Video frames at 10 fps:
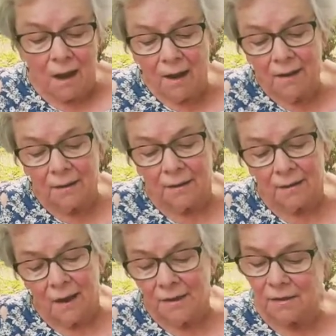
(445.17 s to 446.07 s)
I
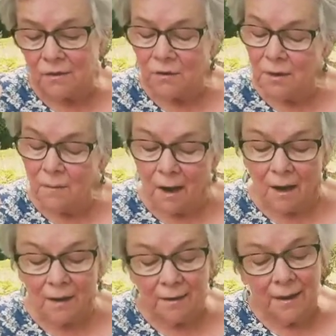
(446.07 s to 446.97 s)
like ice cream,
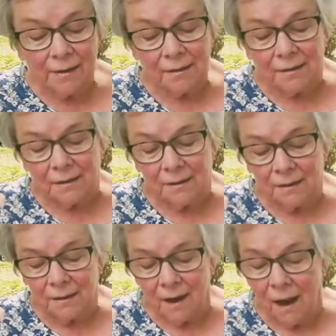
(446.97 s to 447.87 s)
I like
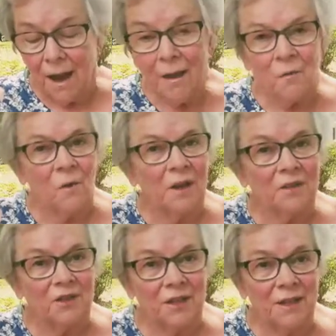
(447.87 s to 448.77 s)
tea. I
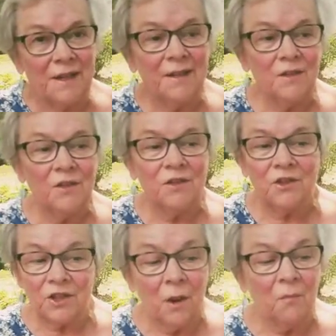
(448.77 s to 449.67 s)
want Jean to
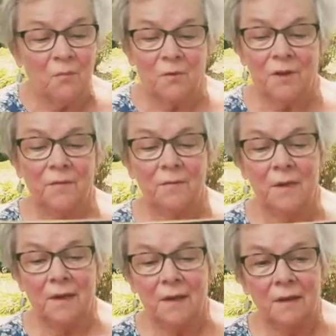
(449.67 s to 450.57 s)
jump with
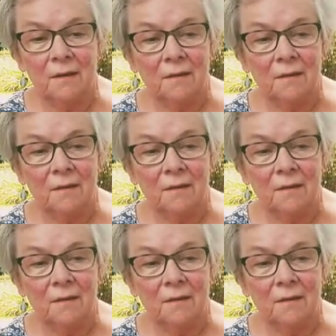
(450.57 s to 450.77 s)
me."